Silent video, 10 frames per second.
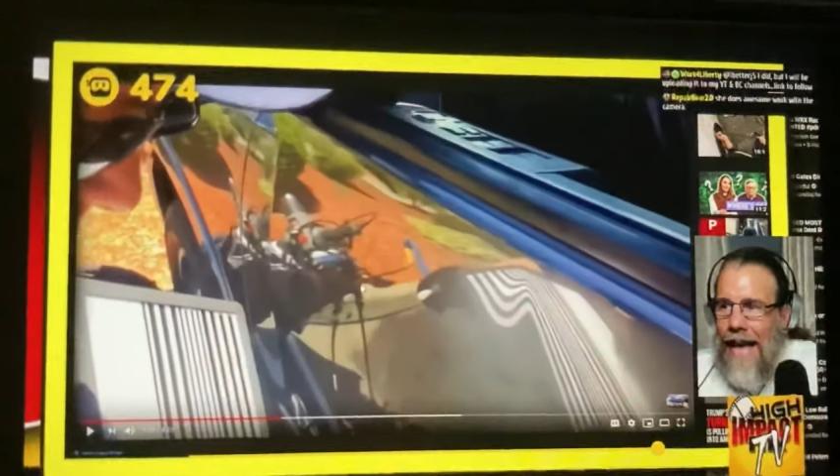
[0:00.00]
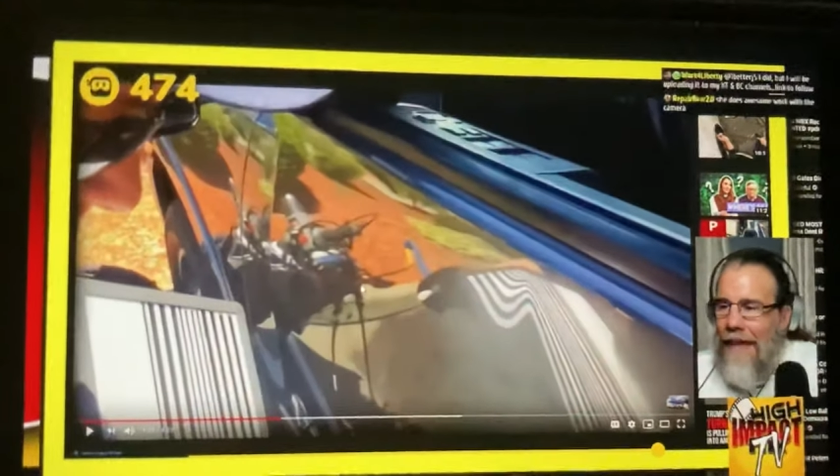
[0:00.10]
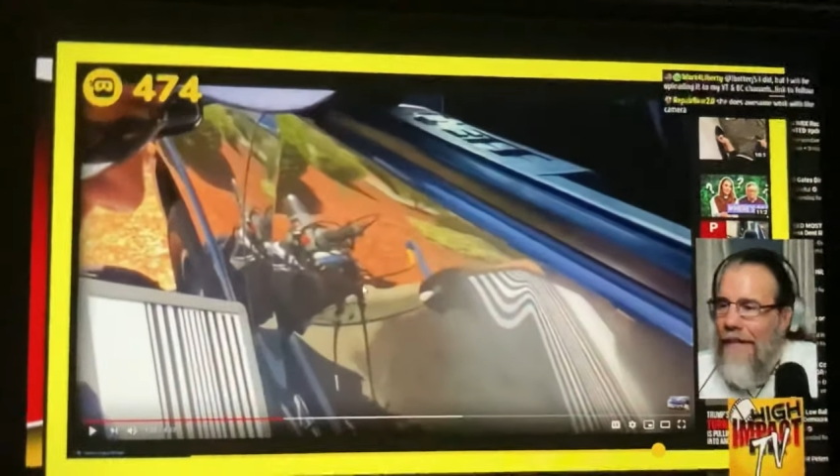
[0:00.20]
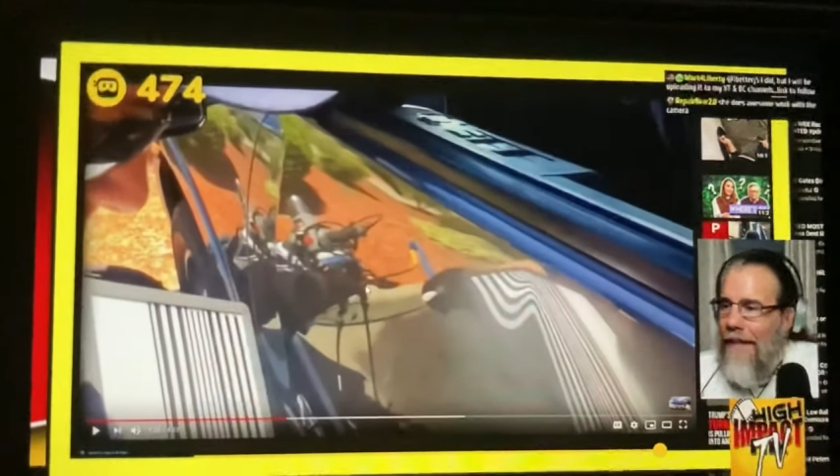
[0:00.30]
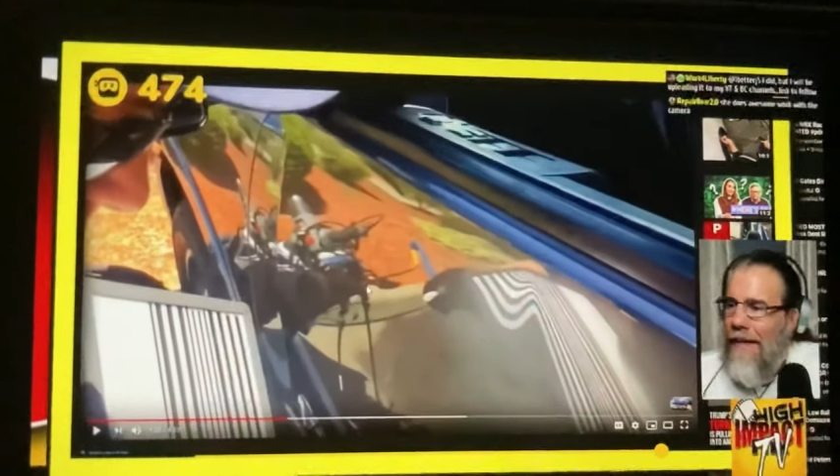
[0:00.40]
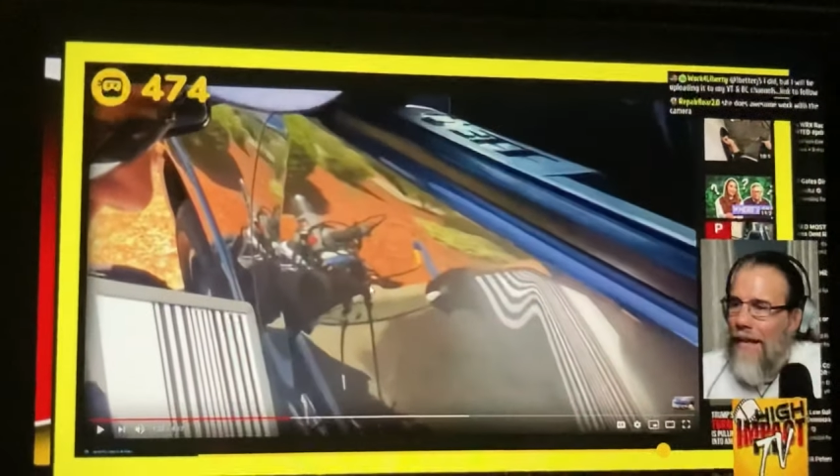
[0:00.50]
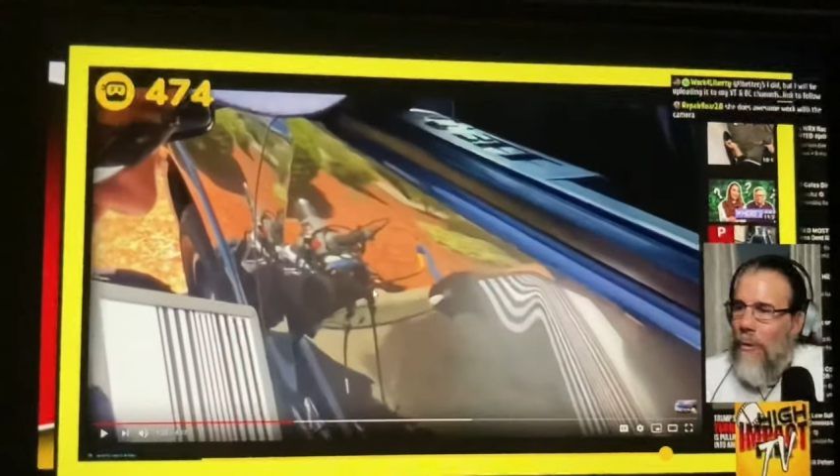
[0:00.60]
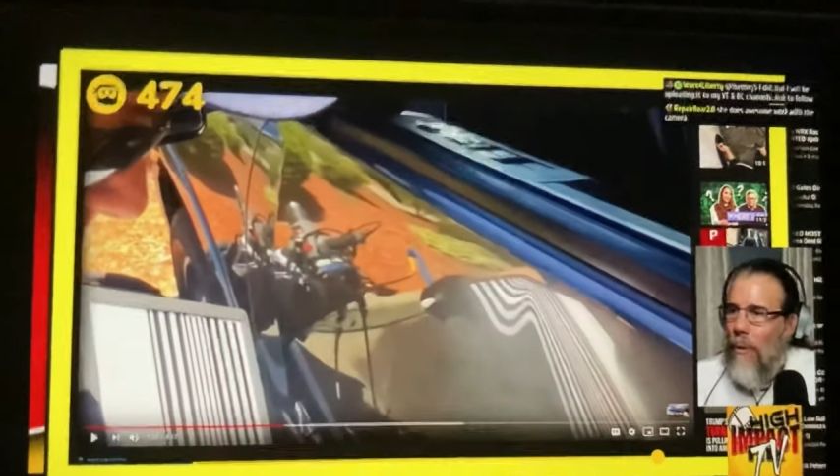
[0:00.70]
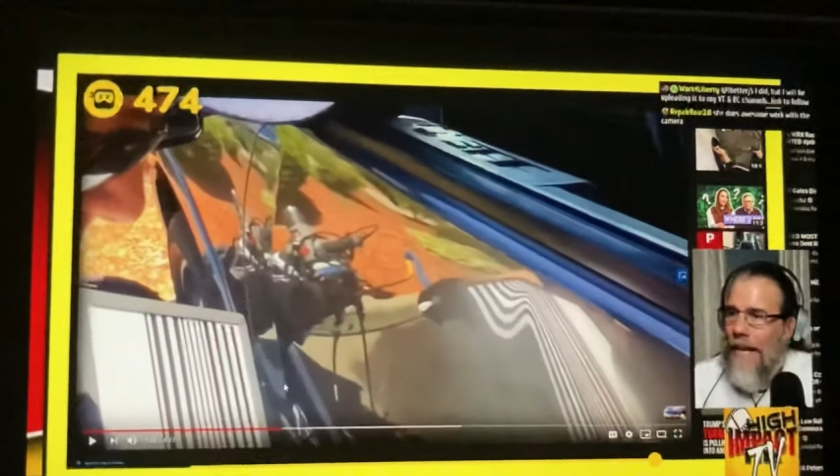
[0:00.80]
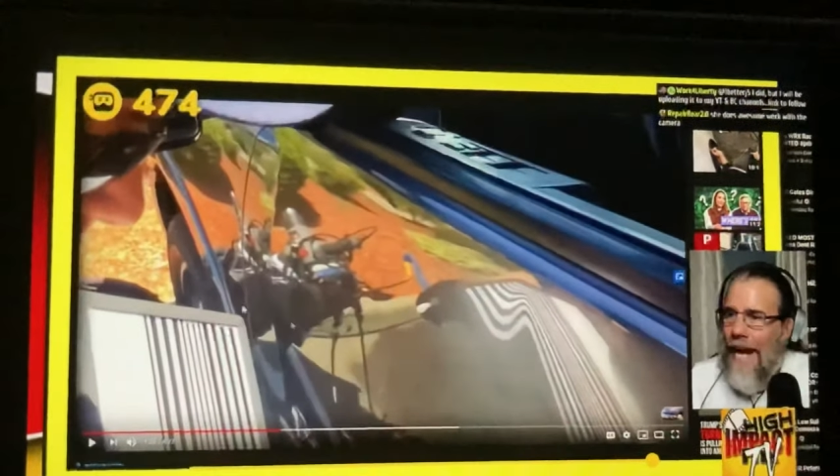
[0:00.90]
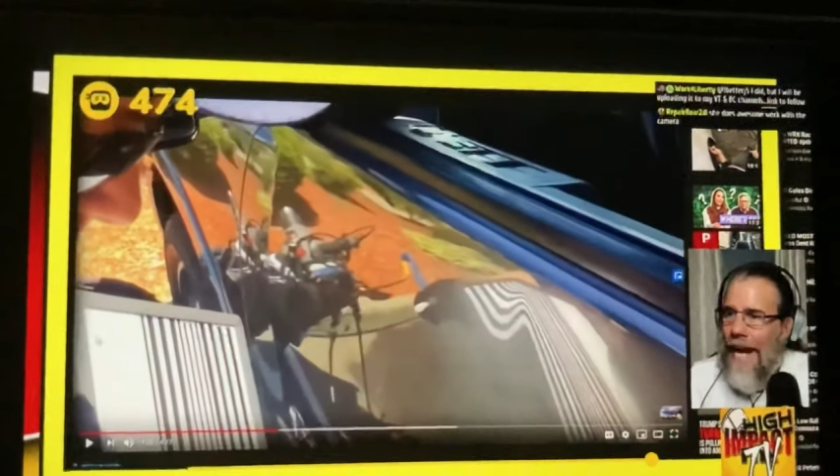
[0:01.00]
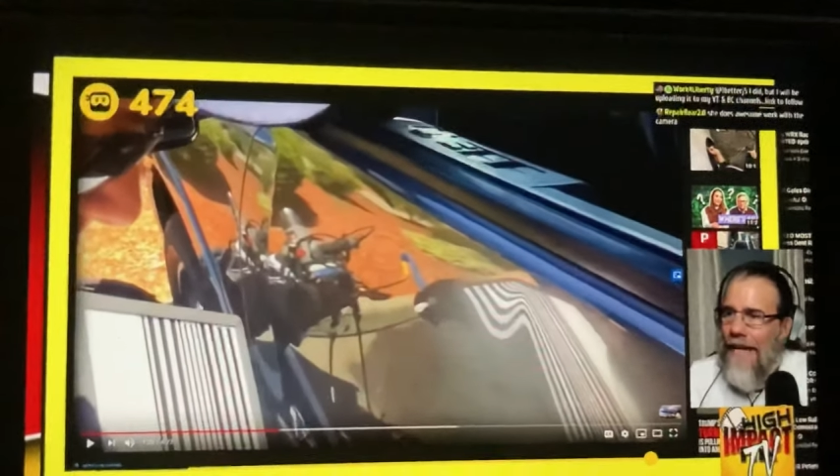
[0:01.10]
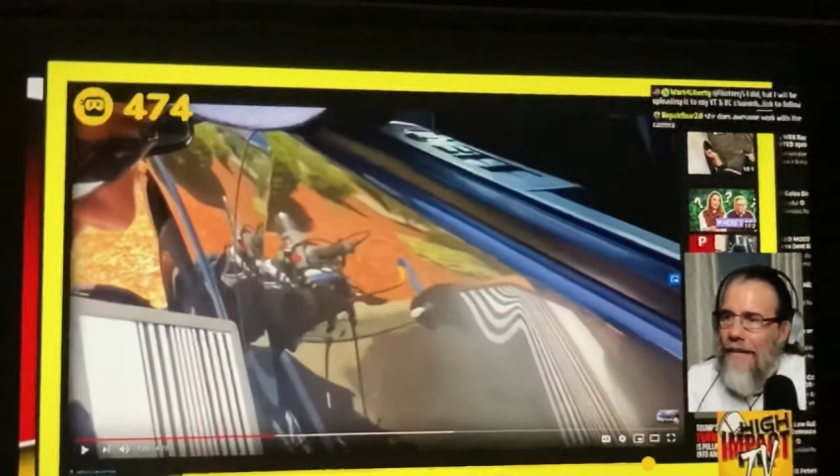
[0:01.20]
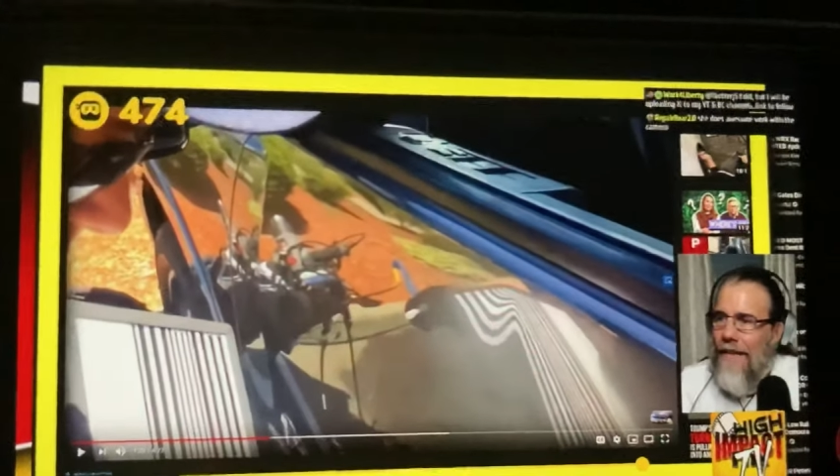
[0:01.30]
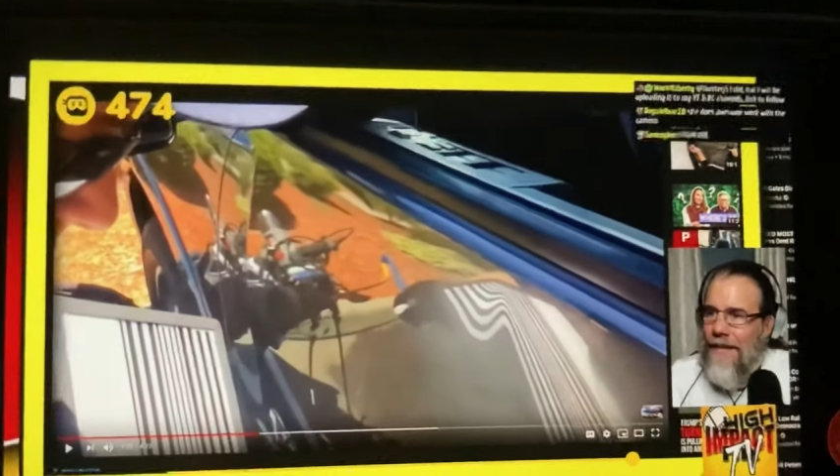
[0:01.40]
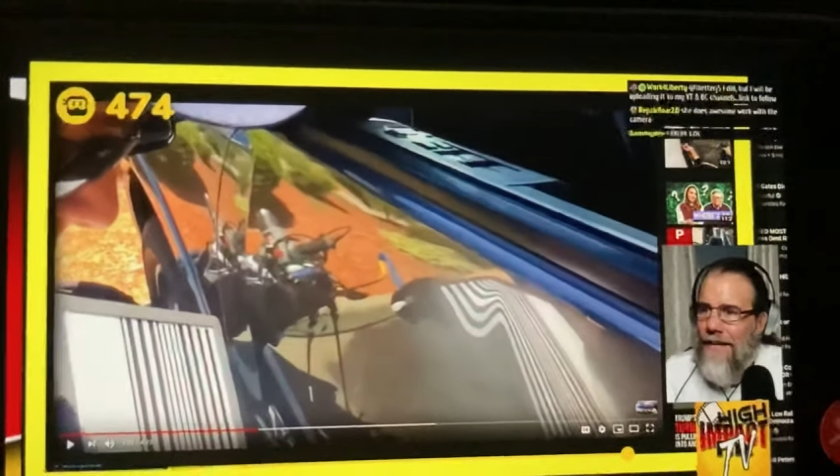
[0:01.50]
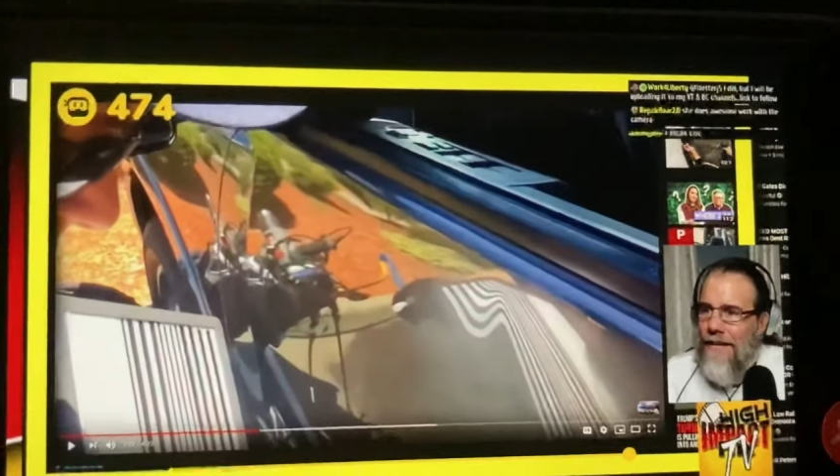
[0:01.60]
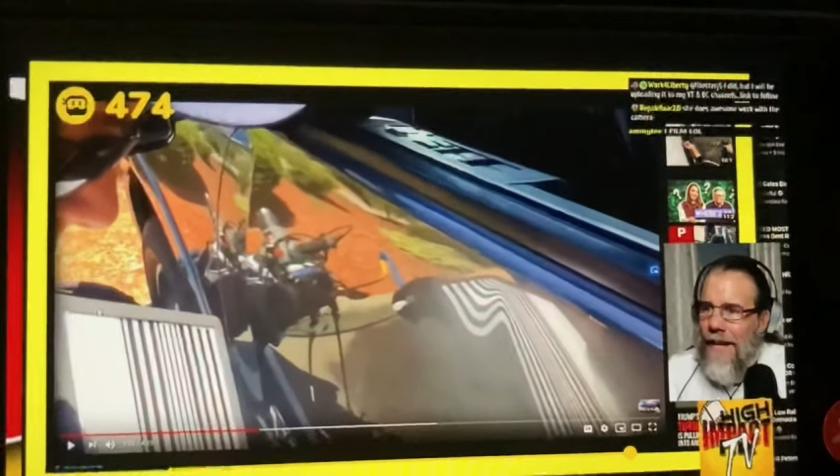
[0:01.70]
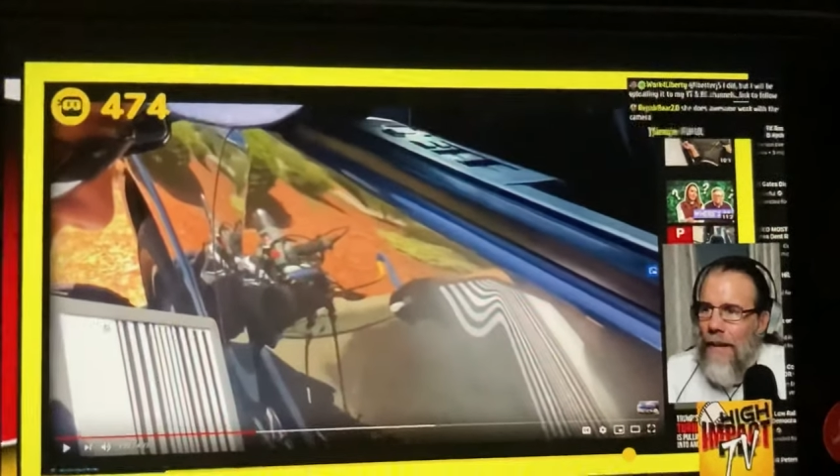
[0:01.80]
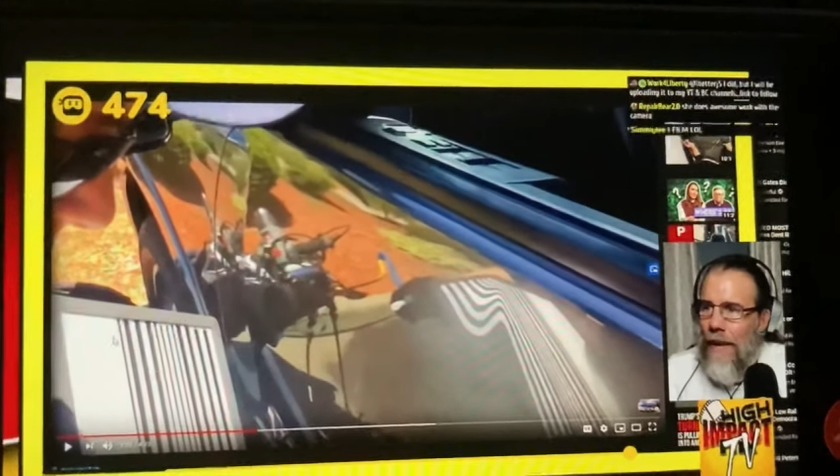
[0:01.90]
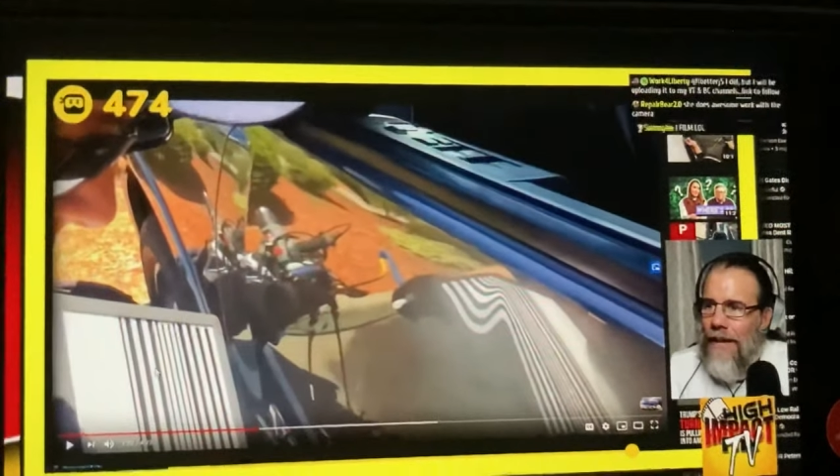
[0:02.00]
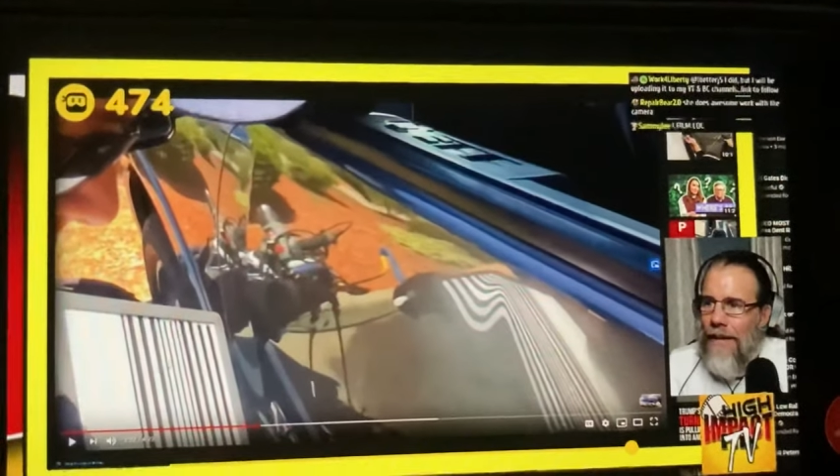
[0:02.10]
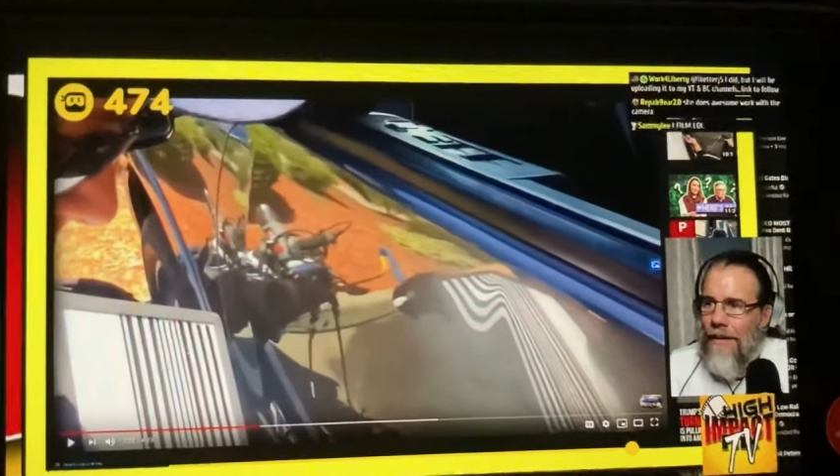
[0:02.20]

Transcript: and then they created this thing right.